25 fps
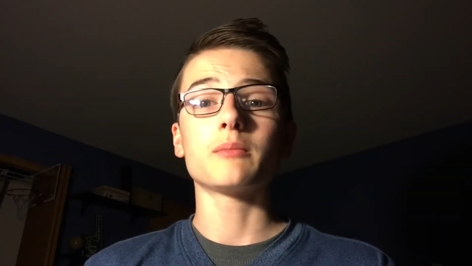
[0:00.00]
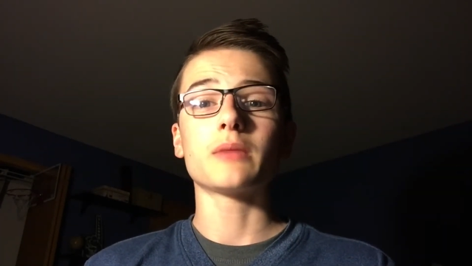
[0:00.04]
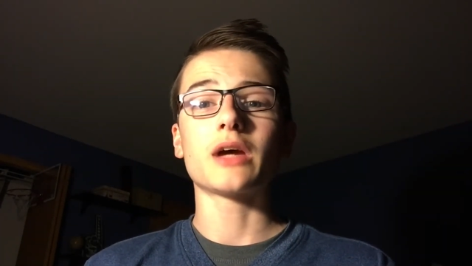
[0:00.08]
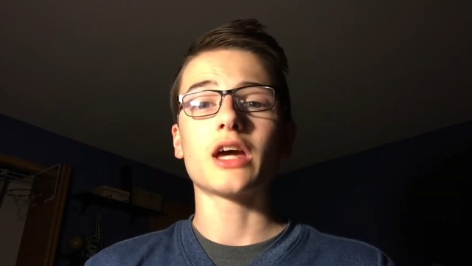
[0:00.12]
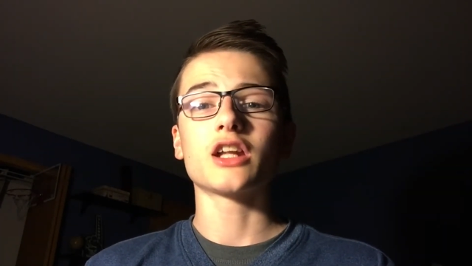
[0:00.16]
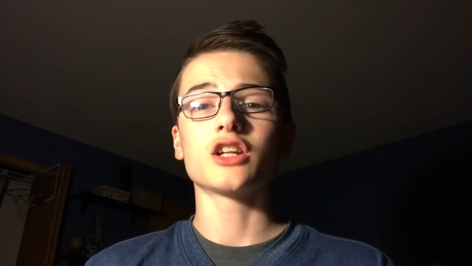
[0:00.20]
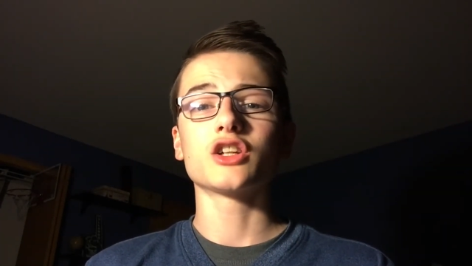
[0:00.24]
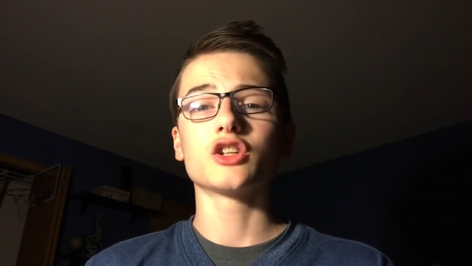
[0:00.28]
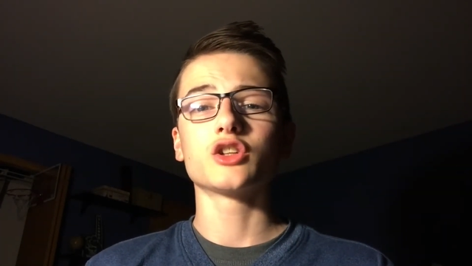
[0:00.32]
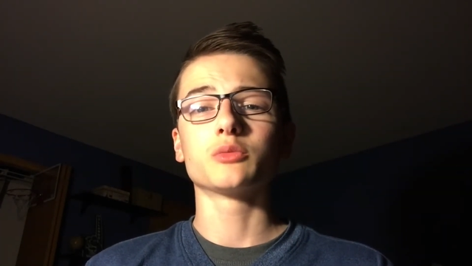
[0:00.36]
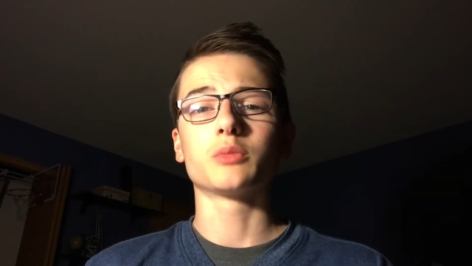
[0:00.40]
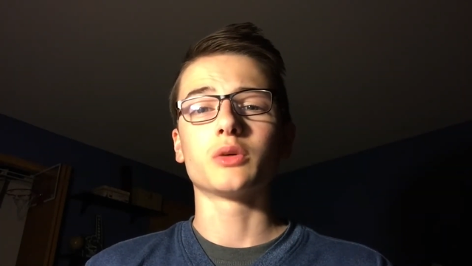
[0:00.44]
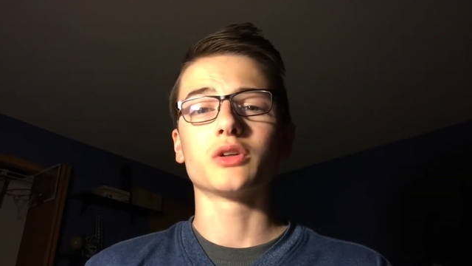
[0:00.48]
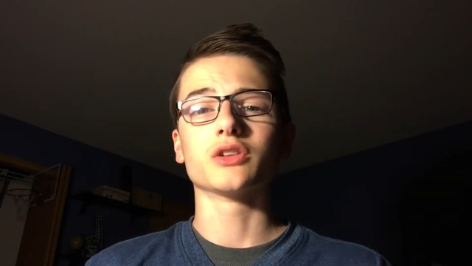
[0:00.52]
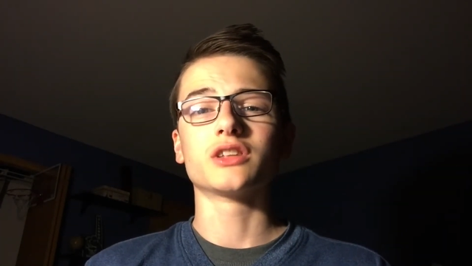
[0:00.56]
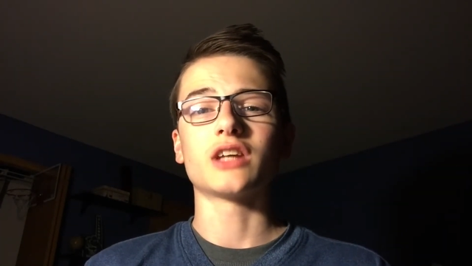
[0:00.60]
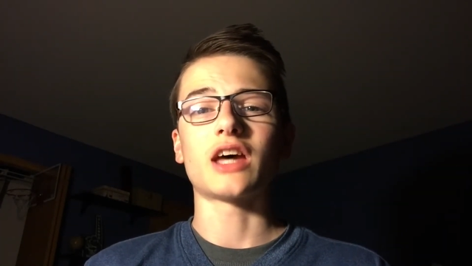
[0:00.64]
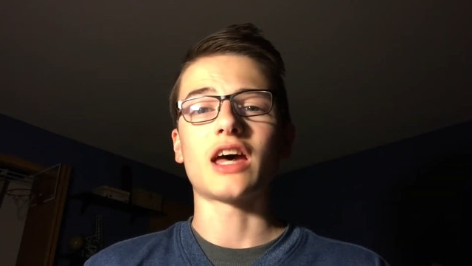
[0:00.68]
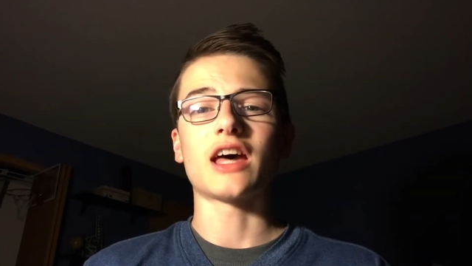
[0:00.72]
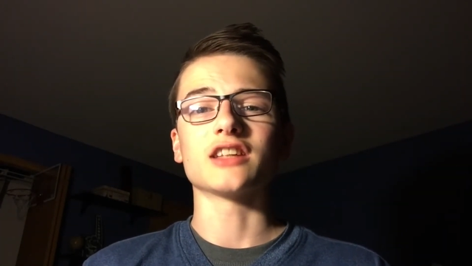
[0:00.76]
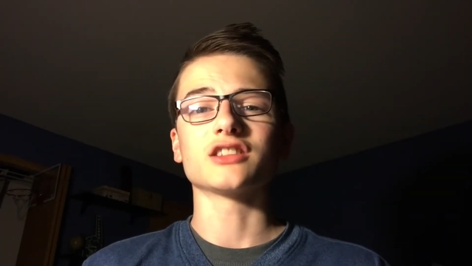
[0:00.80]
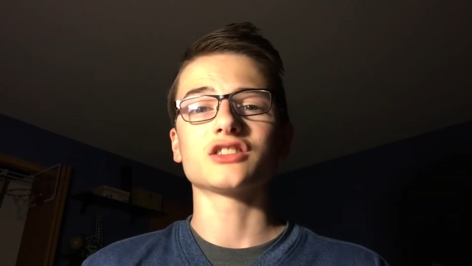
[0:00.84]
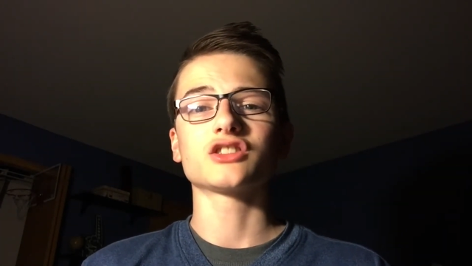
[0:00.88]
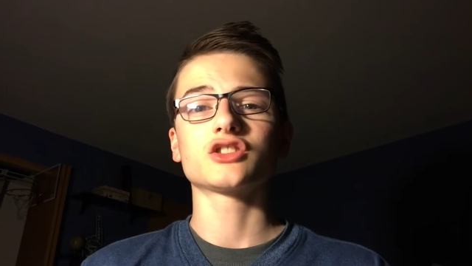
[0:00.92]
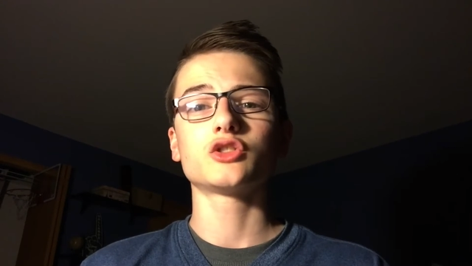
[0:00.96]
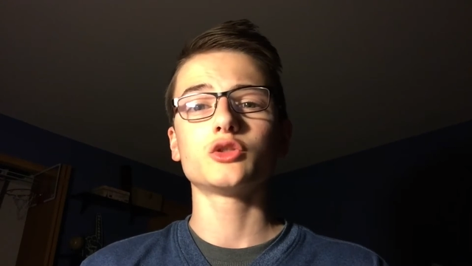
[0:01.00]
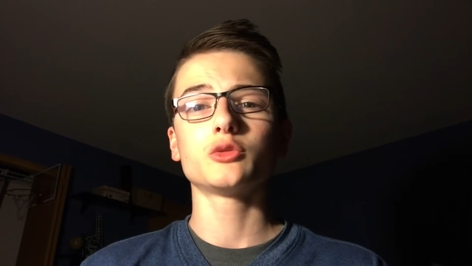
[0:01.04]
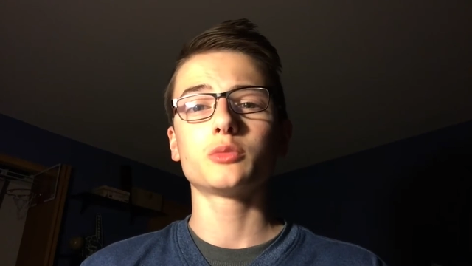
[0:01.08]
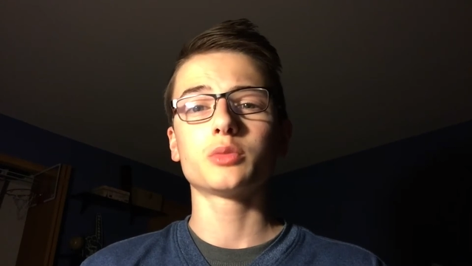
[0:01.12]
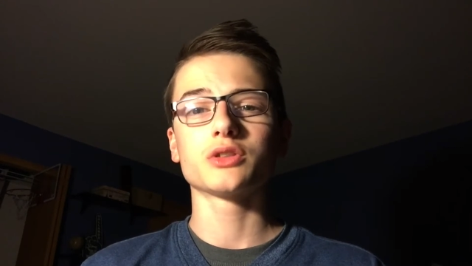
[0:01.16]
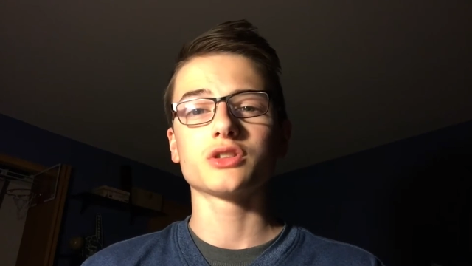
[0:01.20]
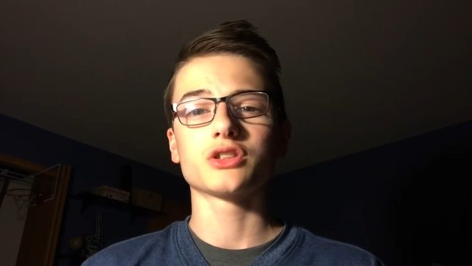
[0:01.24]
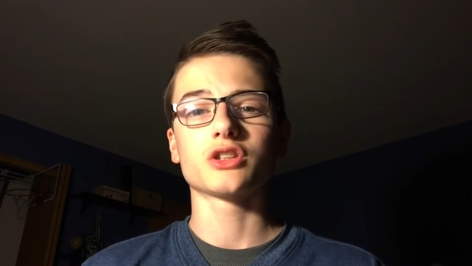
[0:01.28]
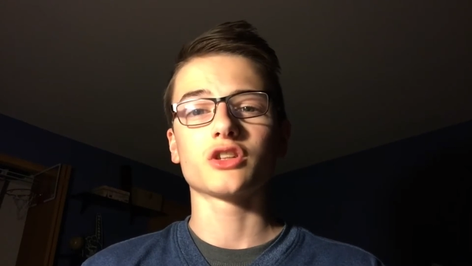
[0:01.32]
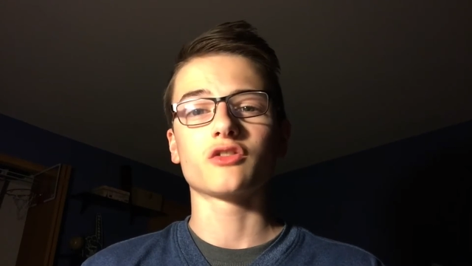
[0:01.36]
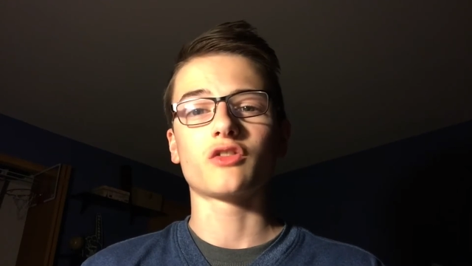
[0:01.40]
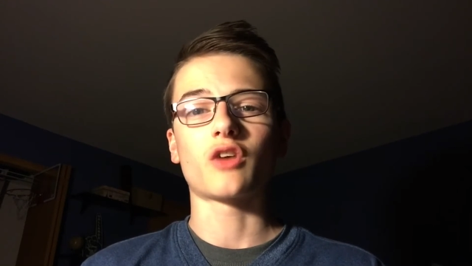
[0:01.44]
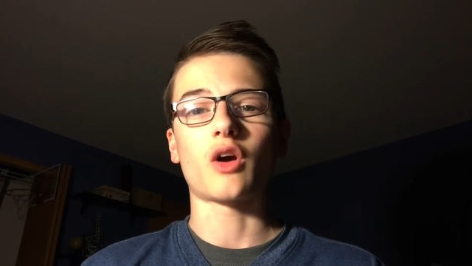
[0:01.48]
manageable task to
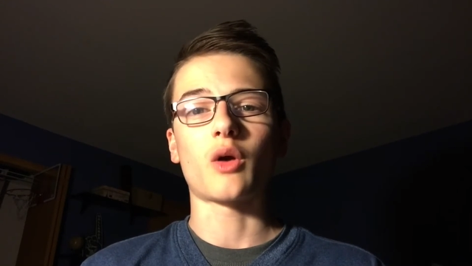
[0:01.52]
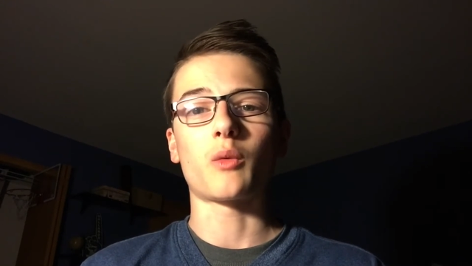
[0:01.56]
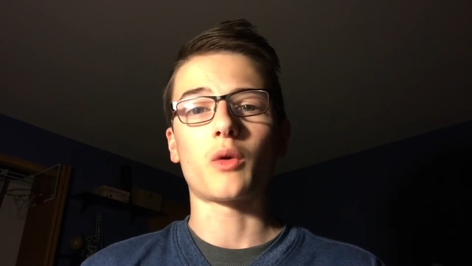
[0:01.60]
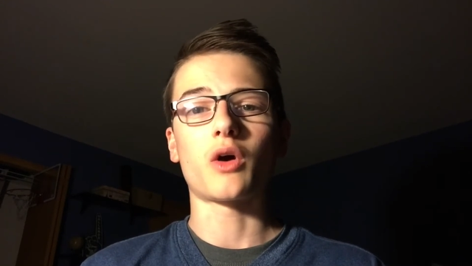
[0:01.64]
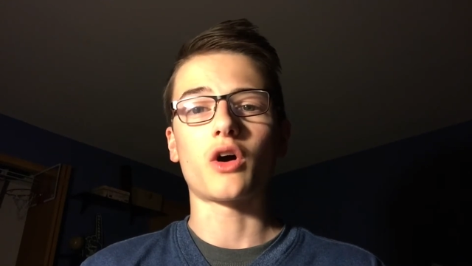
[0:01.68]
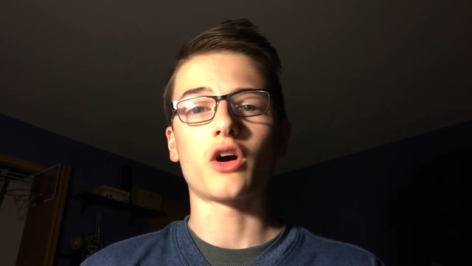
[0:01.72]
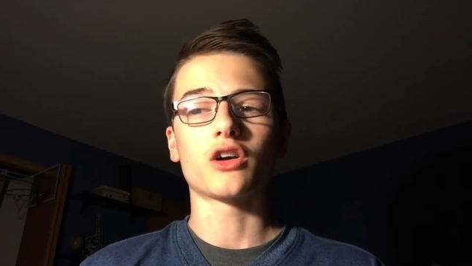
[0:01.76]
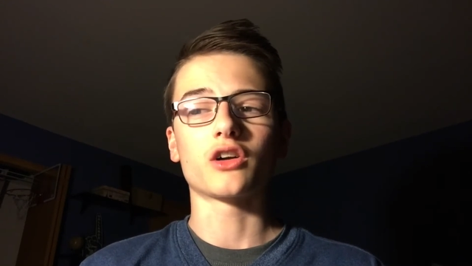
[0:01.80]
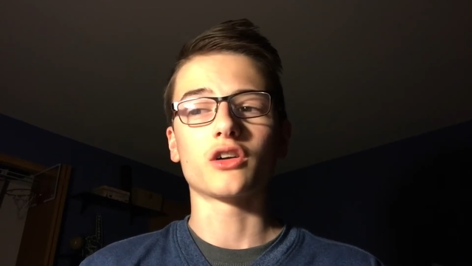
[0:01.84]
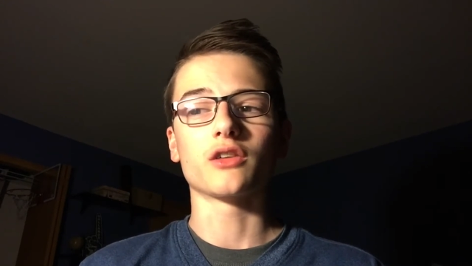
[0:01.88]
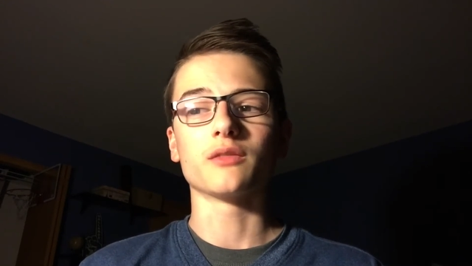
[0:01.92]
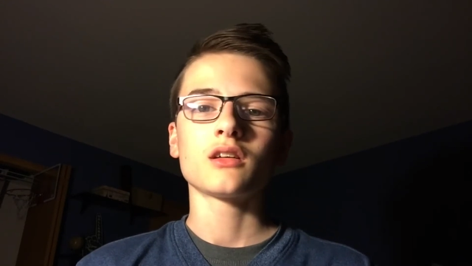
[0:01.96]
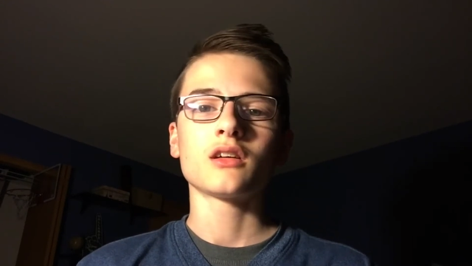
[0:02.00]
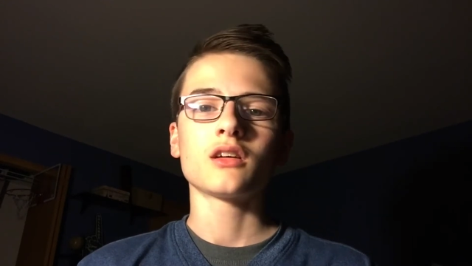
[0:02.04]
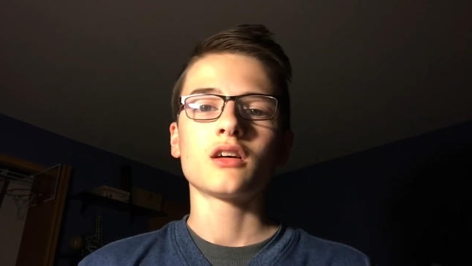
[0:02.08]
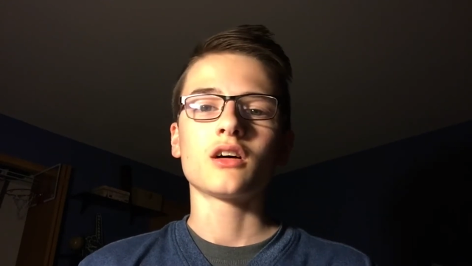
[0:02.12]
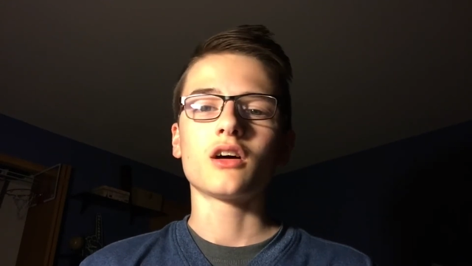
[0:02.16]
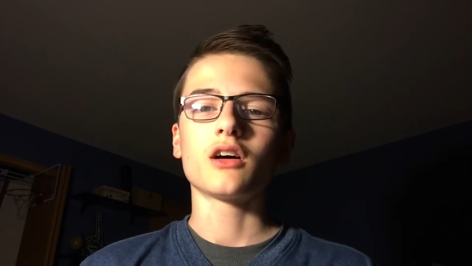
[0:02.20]
preserve our water.